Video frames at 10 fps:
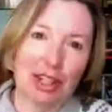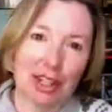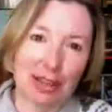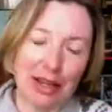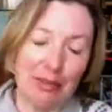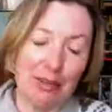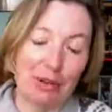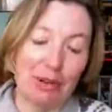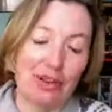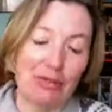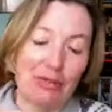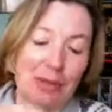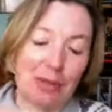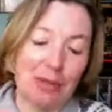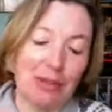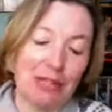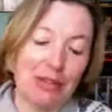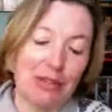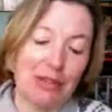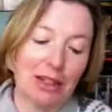I then put maybe
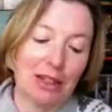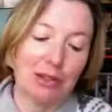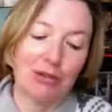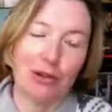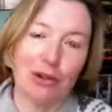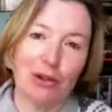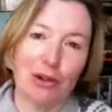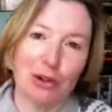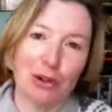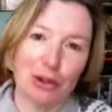3 or 4